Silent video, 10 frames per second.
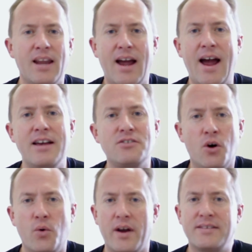As
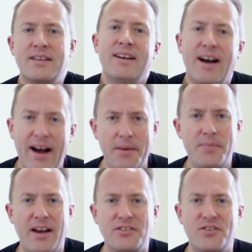always, I'm
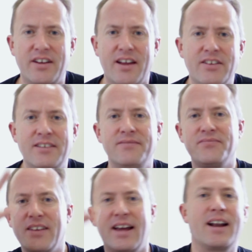Pastor David,
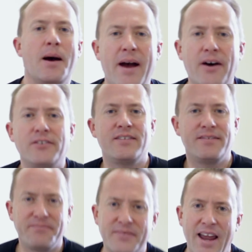and I'm out.
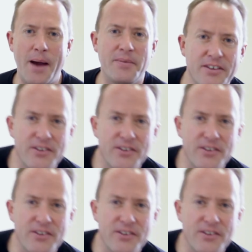Happy New